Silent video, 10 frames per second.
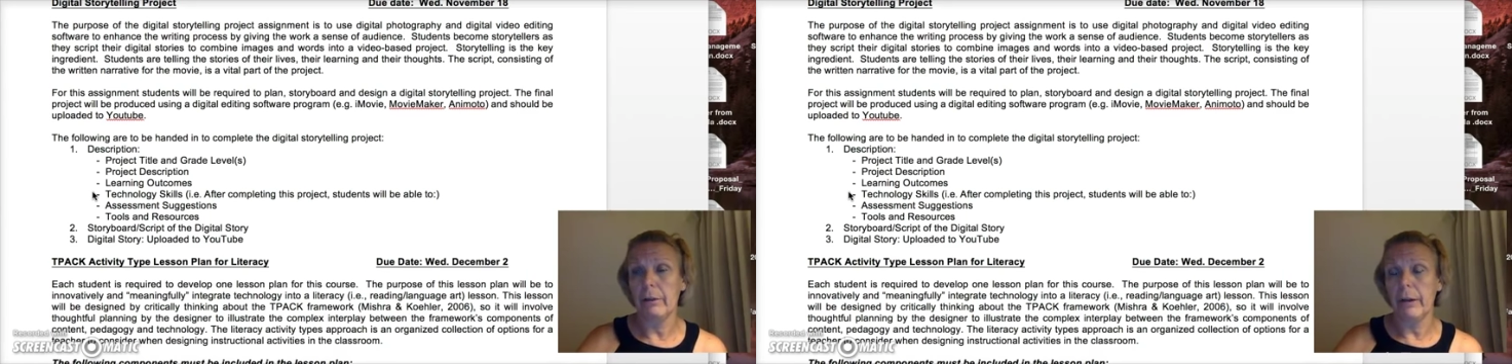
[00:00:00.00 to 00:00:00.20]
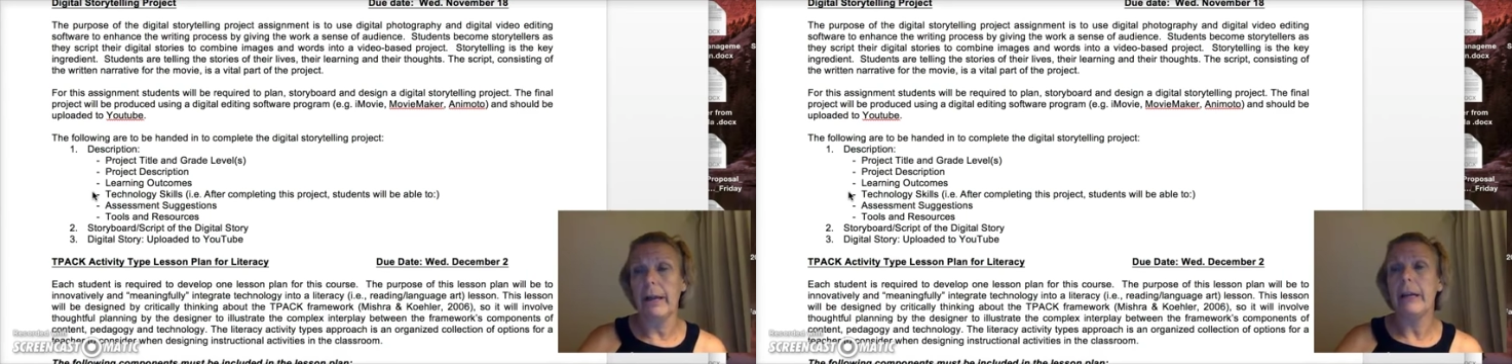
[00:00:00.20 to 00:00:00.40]

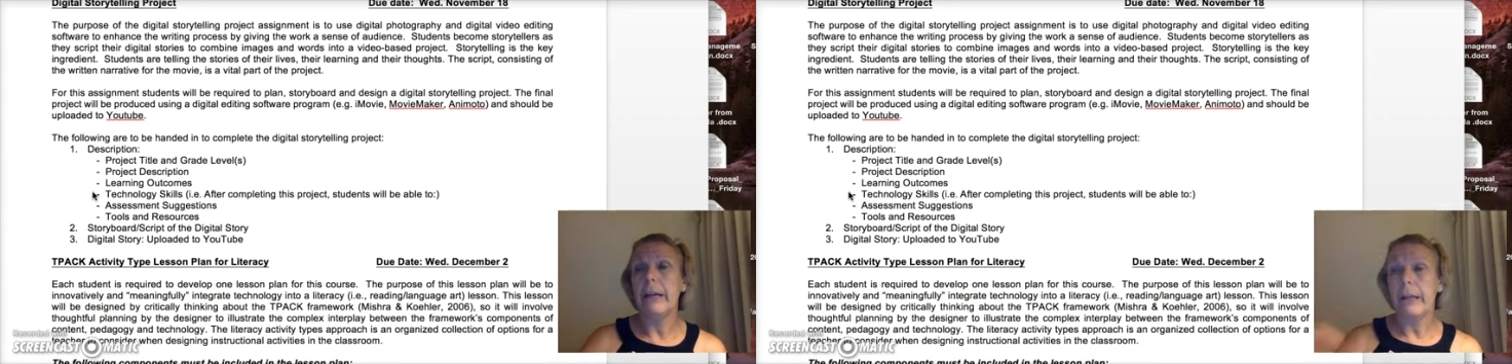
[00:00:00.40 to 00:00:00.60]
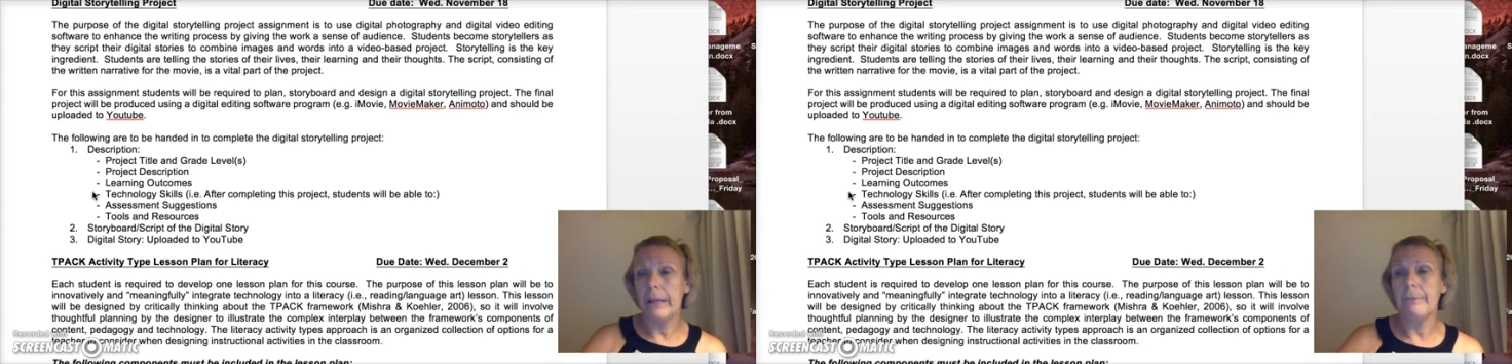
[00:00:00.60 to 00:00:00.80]
Okay,
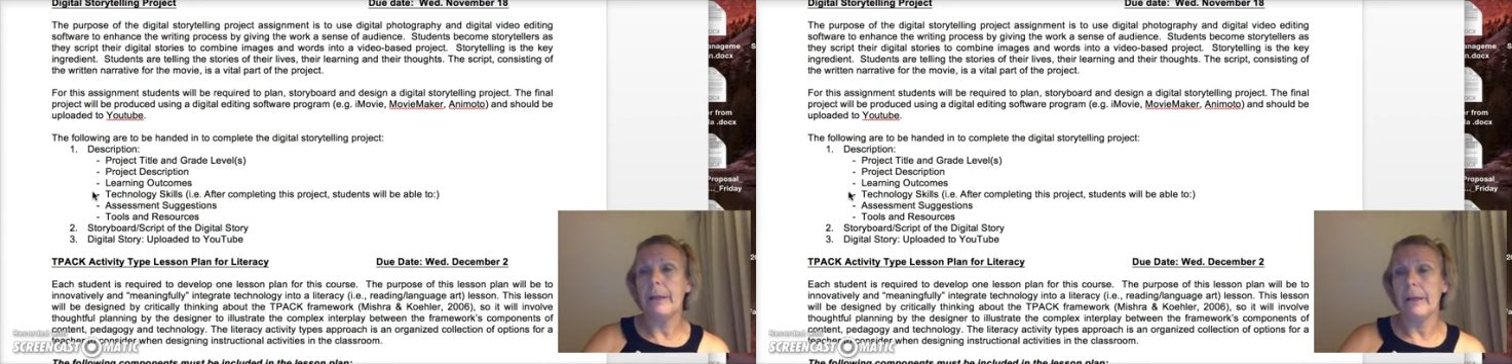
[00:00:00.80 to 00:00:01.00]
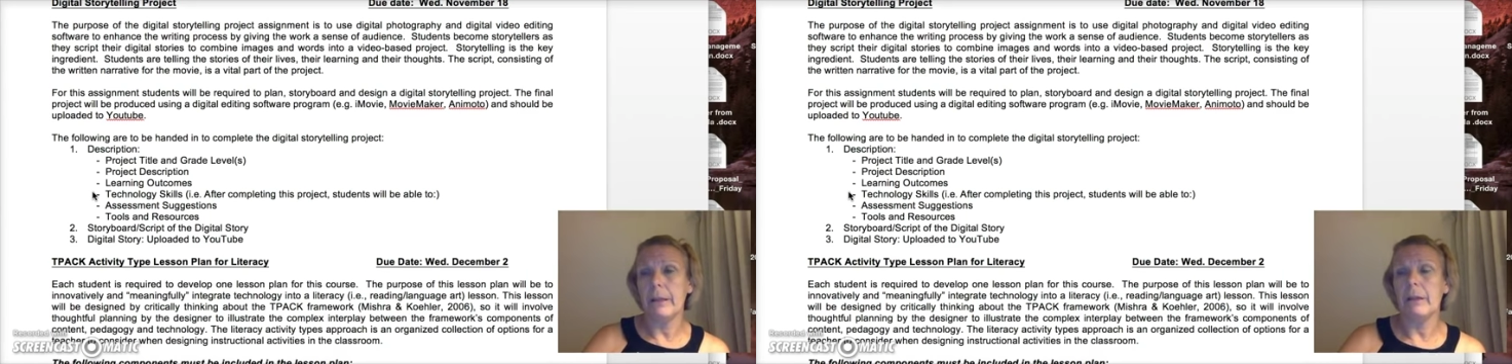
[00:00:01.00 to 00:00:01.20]
give
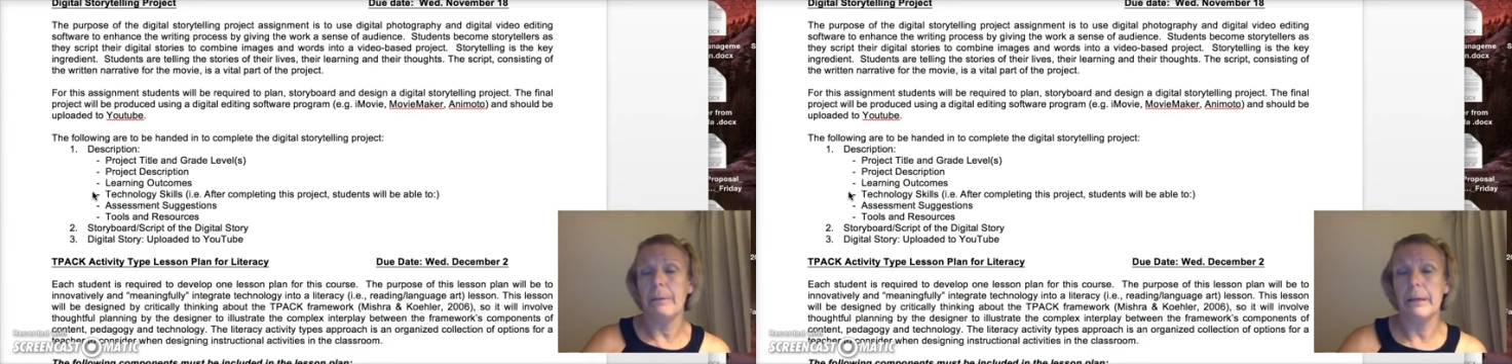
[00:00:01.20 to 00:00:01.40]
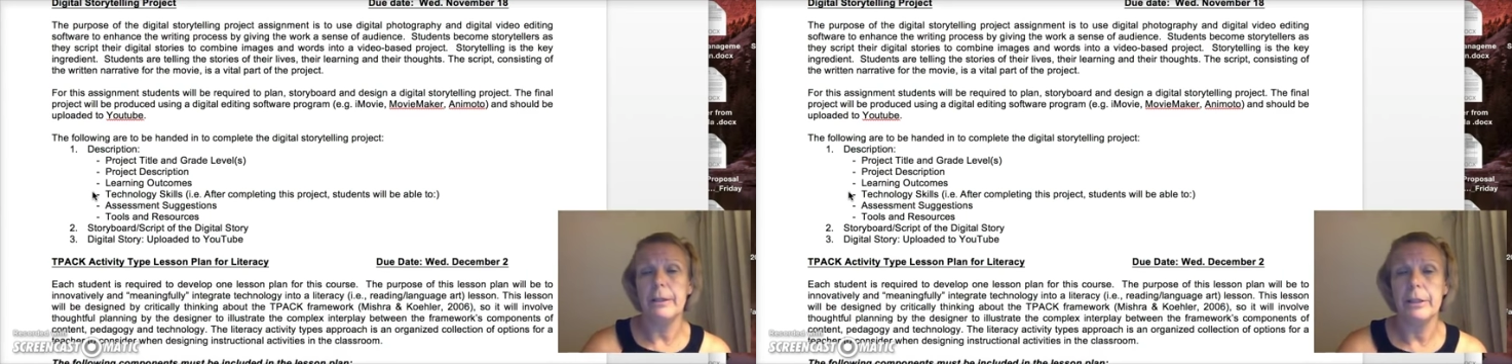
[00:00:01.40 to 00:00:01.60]
me a little
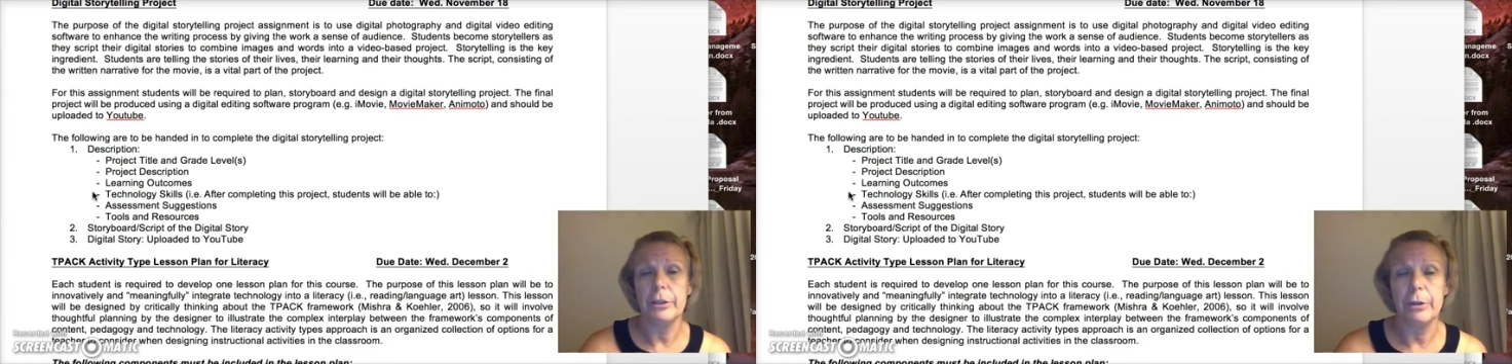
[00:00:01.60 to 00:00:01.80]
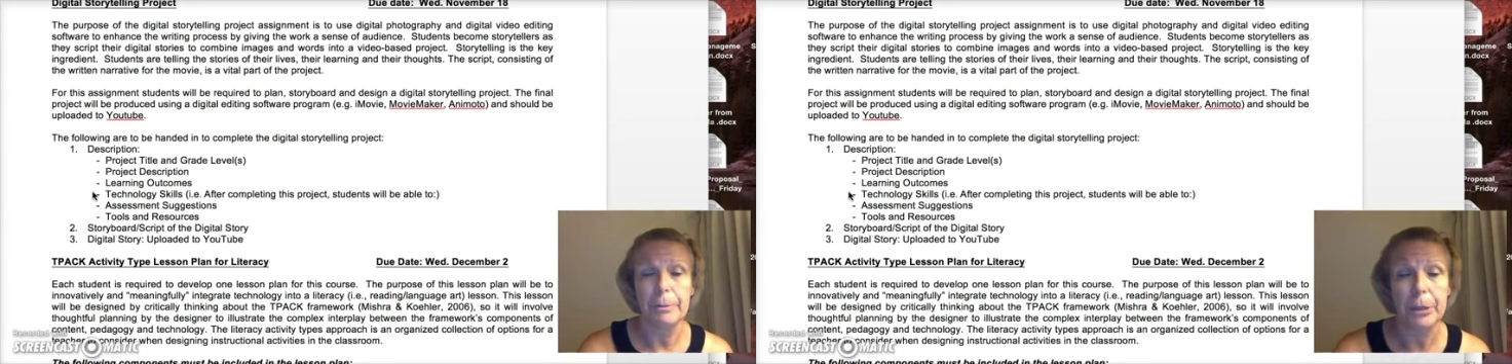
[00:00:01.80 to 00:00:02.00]
bit of
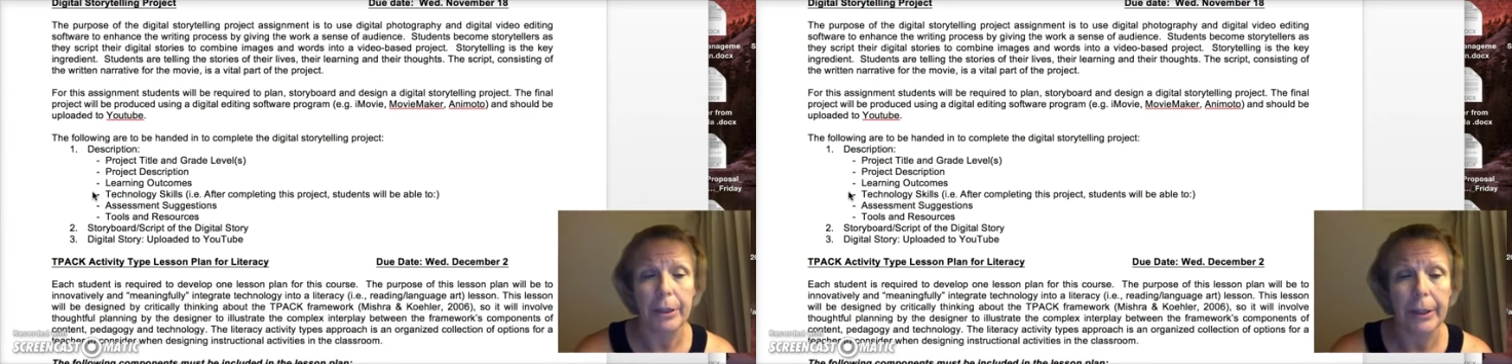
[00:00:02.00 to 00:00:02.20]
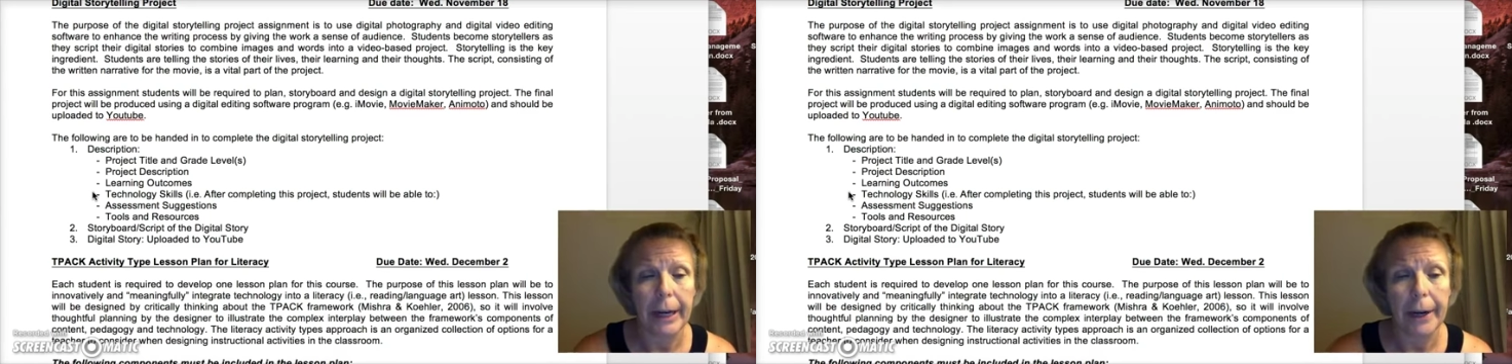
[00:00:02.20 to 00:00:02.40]

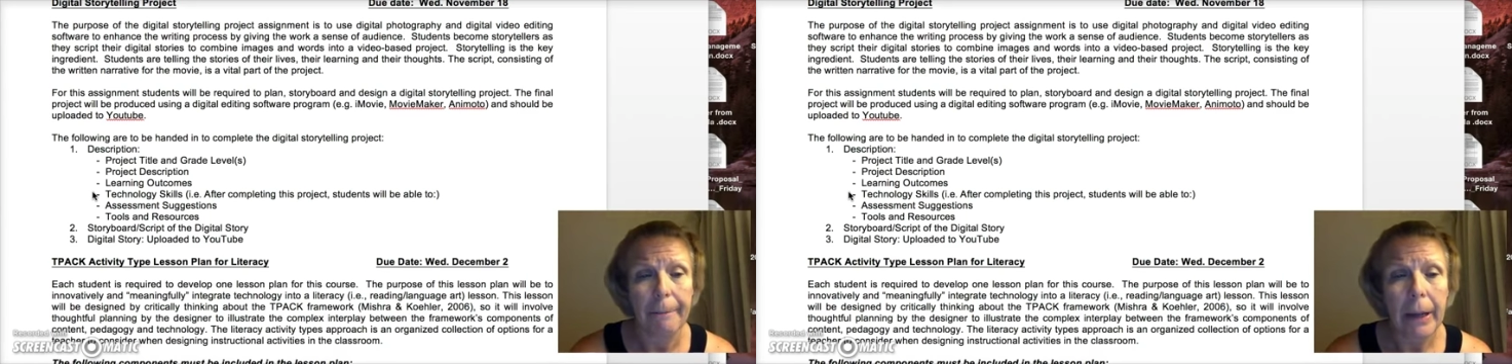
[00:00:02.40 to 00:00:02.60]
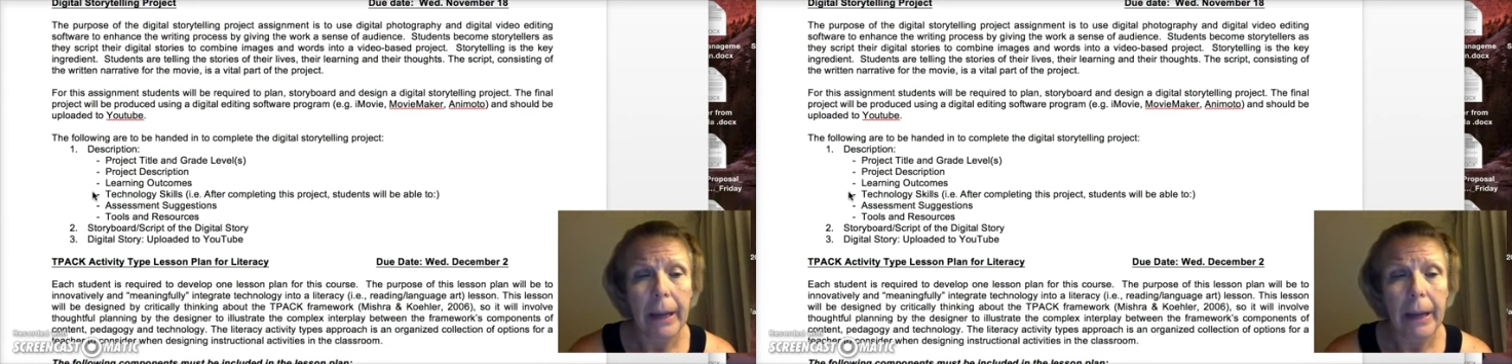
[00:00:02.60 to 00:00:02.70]
description there.